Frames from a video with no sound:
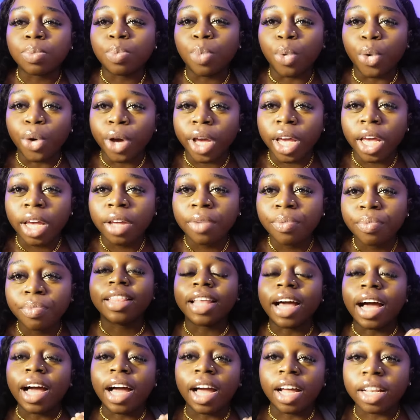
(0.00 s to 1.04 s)
boy
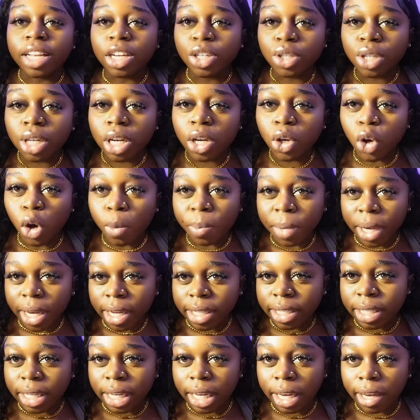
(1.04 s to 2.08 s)
that literally got me
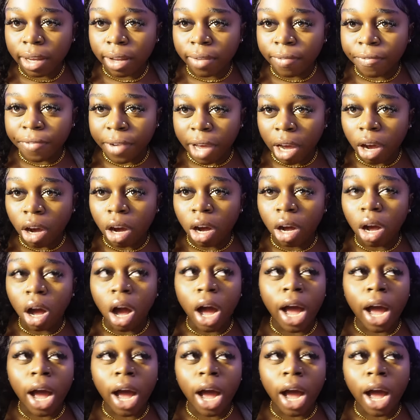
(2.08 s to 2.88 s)
into eating feta.